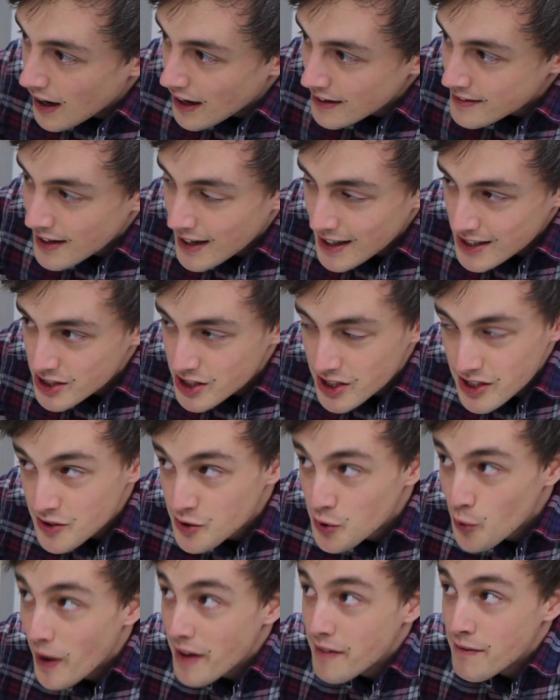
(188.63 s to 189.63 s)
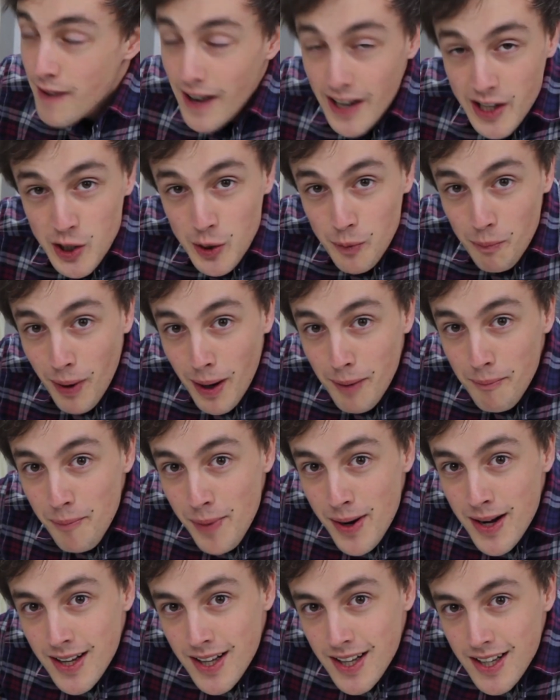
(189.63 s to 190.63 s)
attached to a vacuum
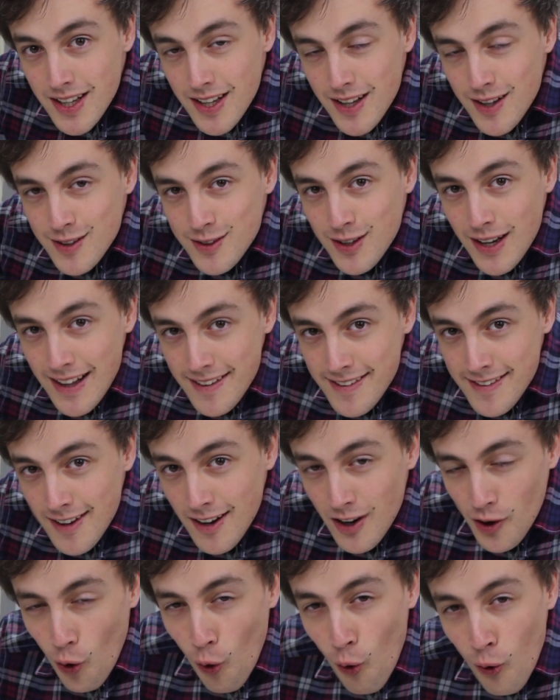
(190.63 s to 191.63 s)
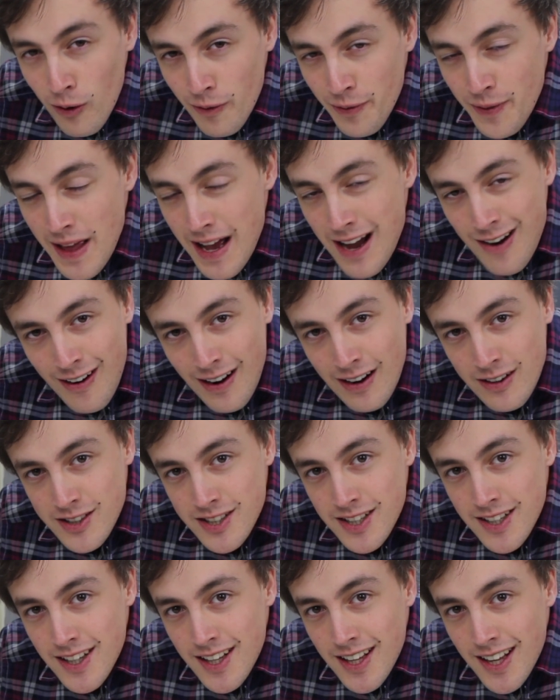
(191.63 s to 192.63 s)
pump, so let's suck all of the air
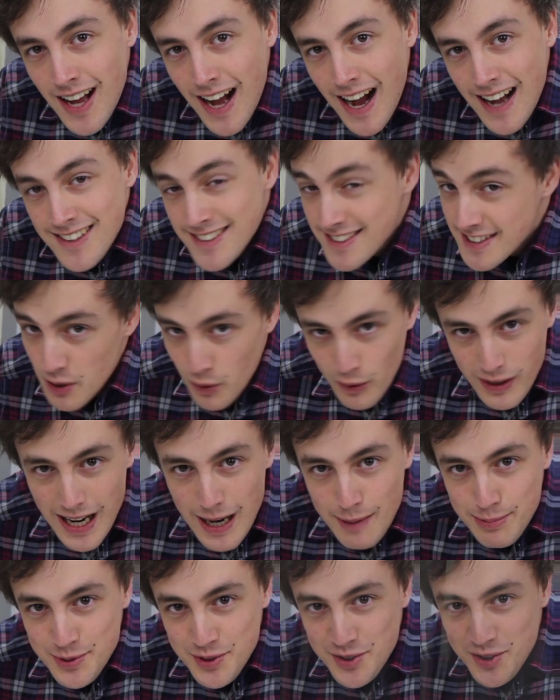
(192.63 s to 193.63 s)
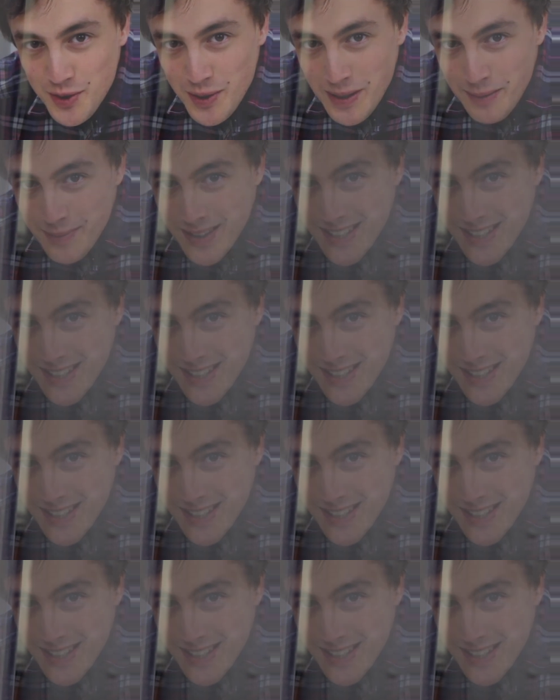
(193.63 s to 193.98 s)
out and see what happens to him.